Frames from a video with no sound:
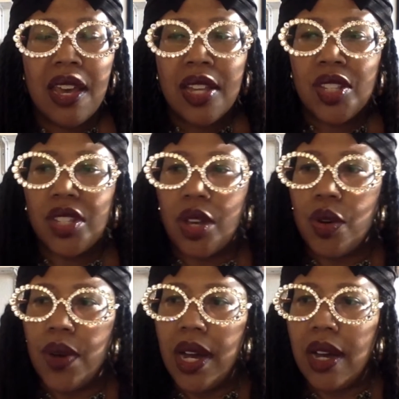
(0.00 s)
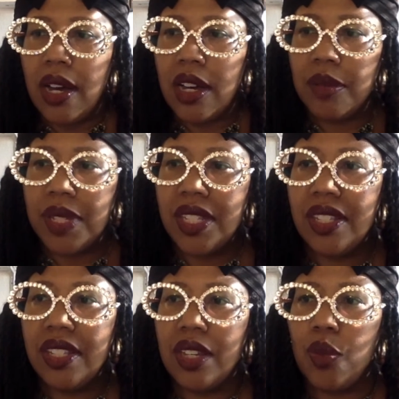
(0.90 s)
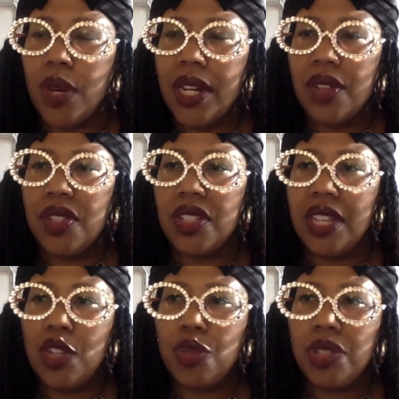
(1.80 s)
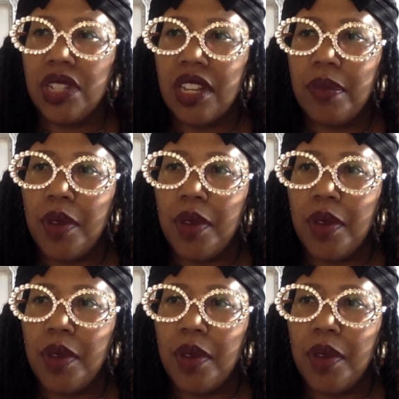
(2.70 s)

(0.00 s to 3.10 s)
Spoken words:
So let's see, what else is interesting.